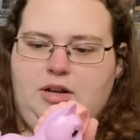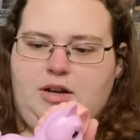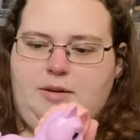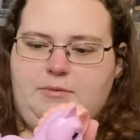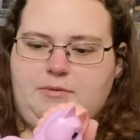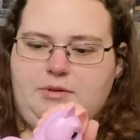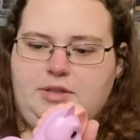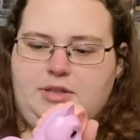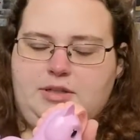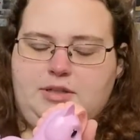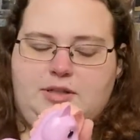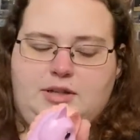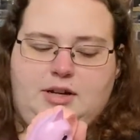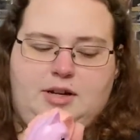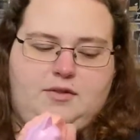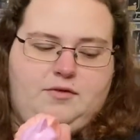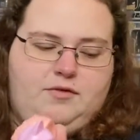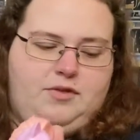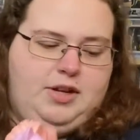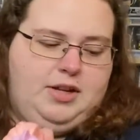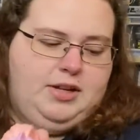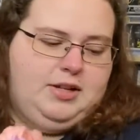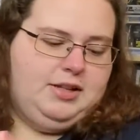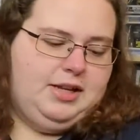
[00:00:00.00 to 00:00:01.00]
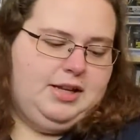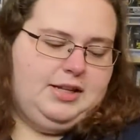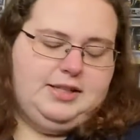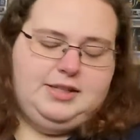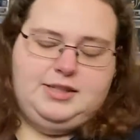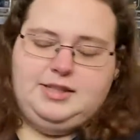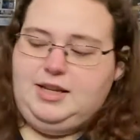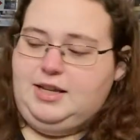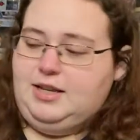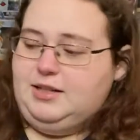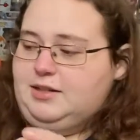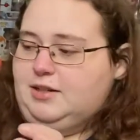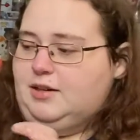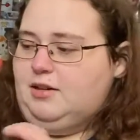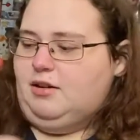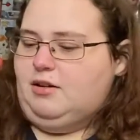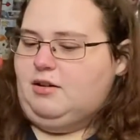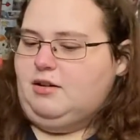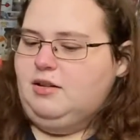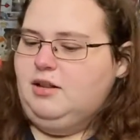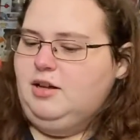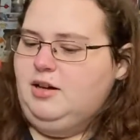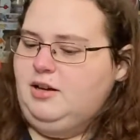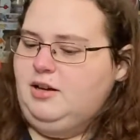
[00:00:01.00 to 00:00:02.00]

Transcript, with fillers: I'm just not a fan of that scent at all.